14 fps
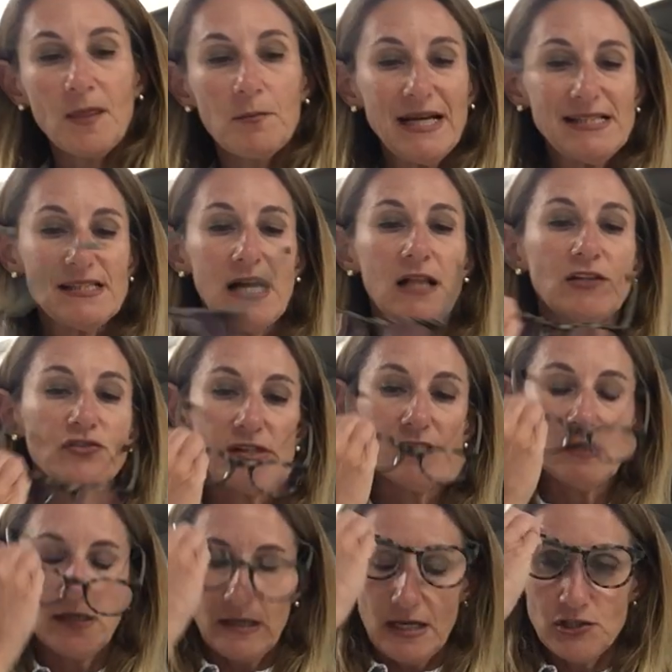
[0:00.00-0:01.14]
my salad
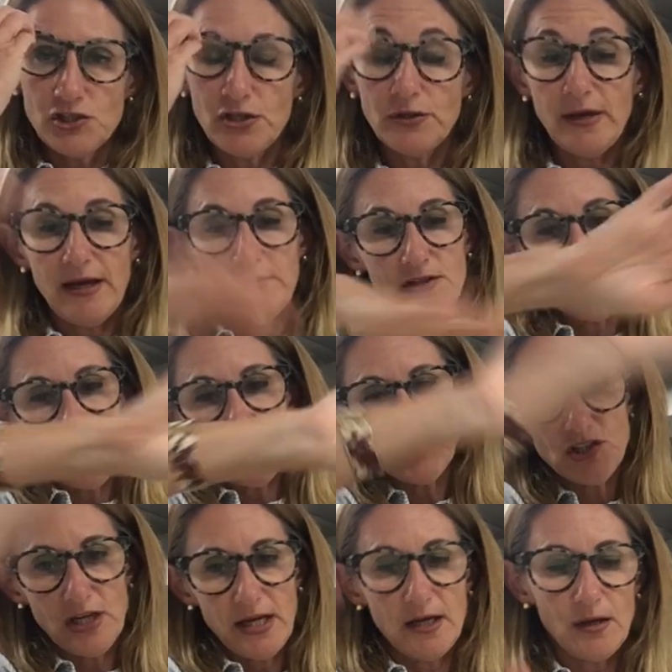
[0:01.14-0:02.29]
dressing and show you how the shake
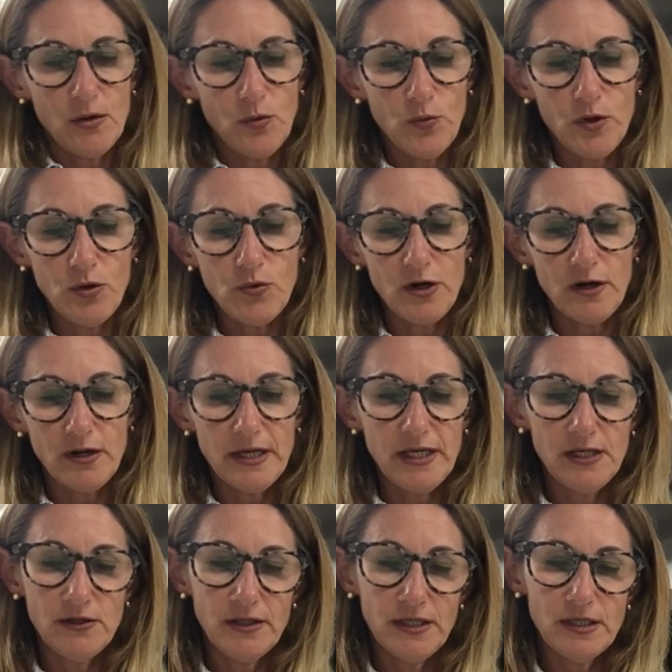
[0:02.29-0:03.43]
shake will work.
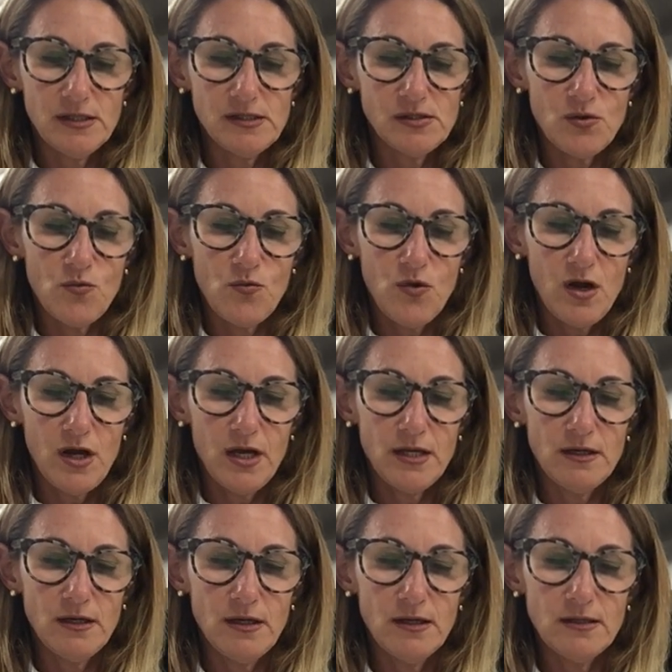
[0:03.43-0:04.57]
Here is
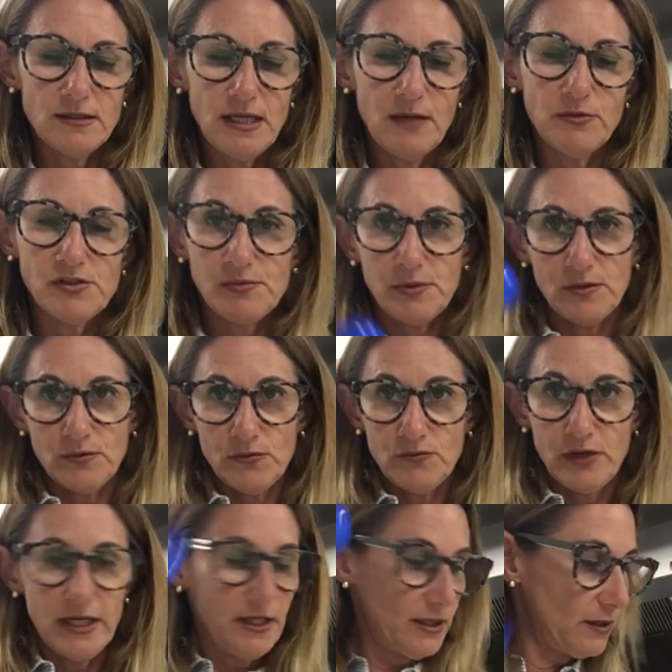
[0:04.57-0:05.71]
1 tablespoon
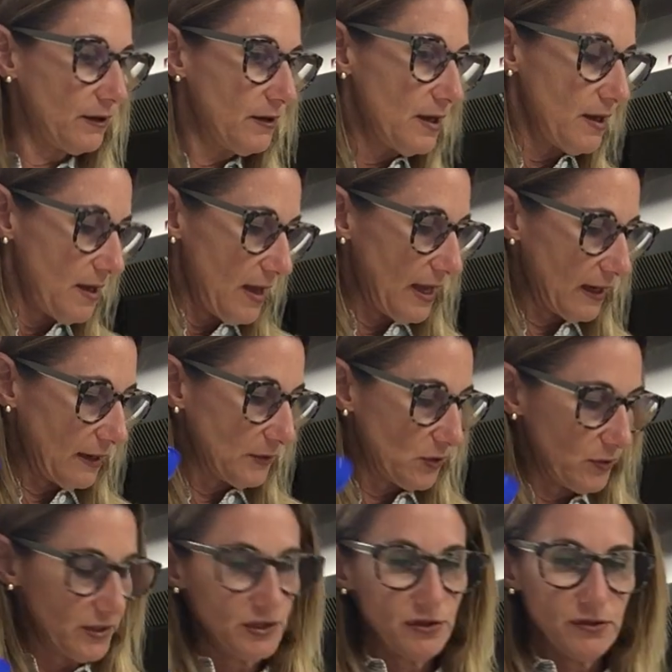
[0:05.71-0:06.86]
right here, and I'm
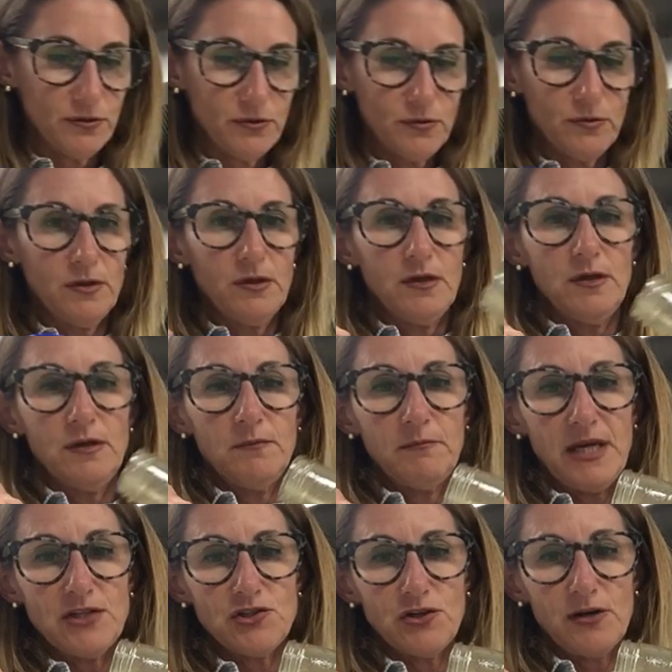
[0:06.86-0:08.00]
going to
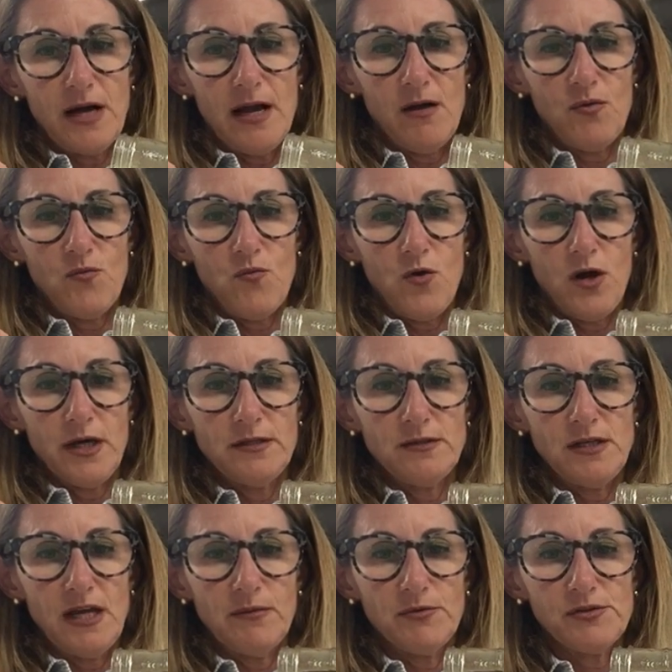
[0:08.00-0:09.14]
measure out 1
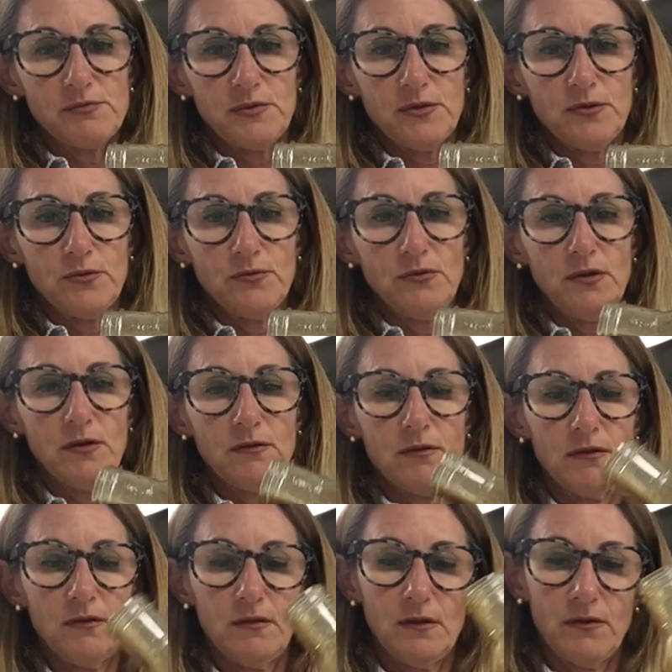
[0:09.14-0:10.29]
tablespoon.
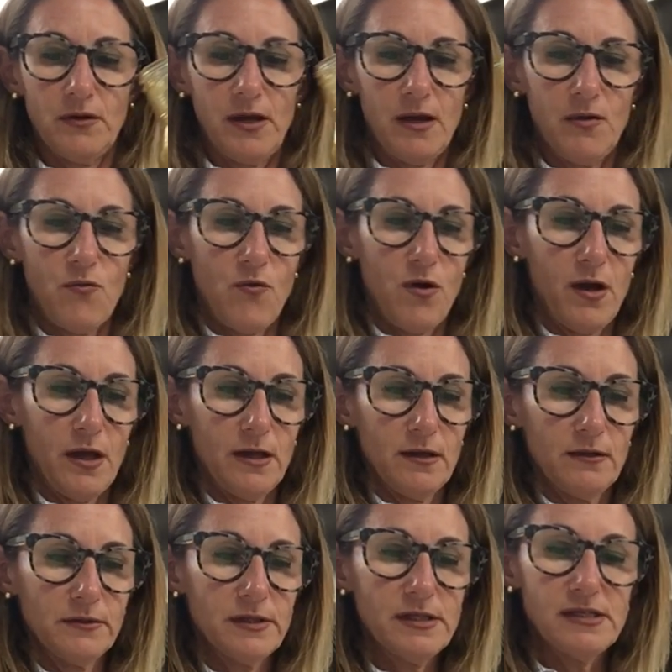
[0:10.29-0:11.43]
Okay,
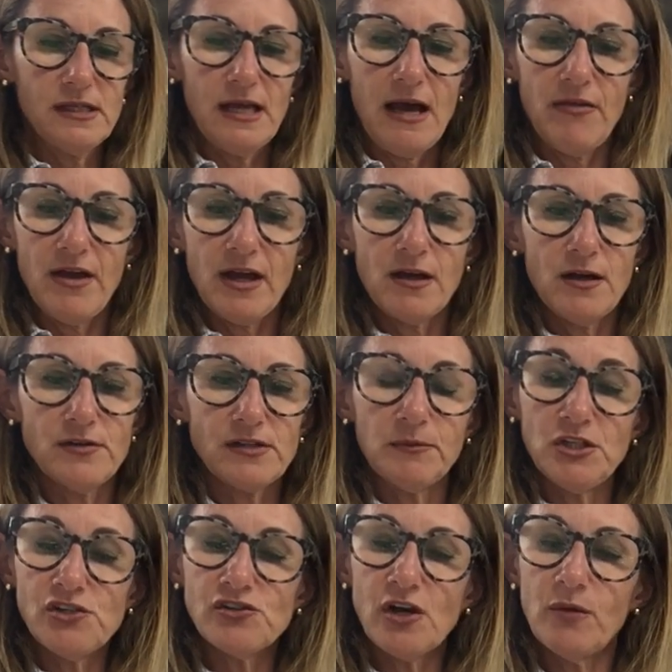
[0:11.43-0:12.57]
1. We're gonna see how that goes. I'm
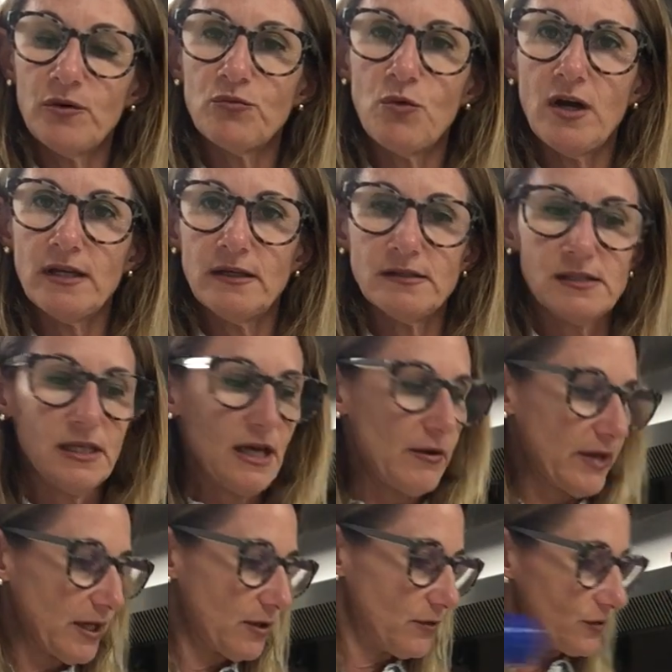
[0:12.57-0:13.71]
gonna start with 1 and see how
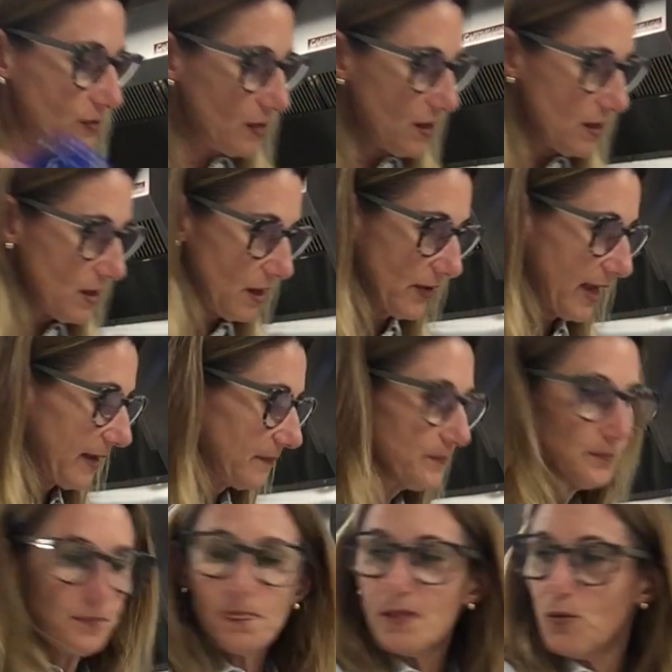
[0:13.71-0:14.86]
it goes. Okay,
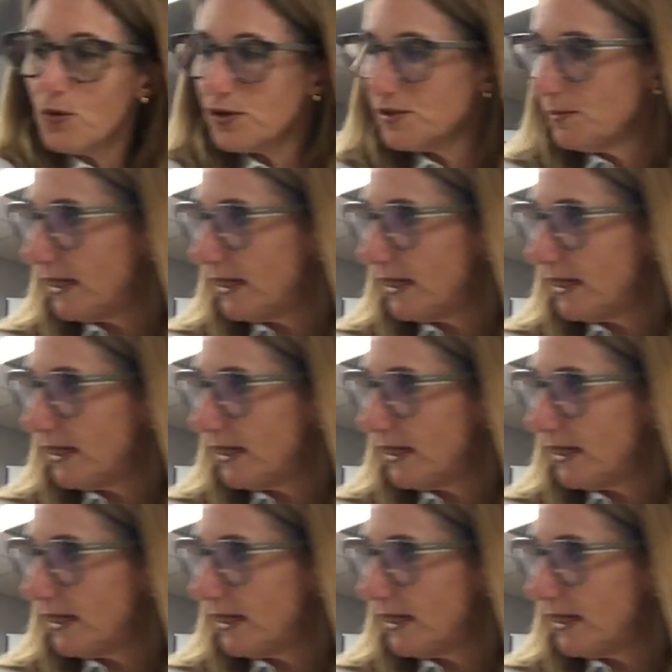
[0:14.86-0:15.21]
where's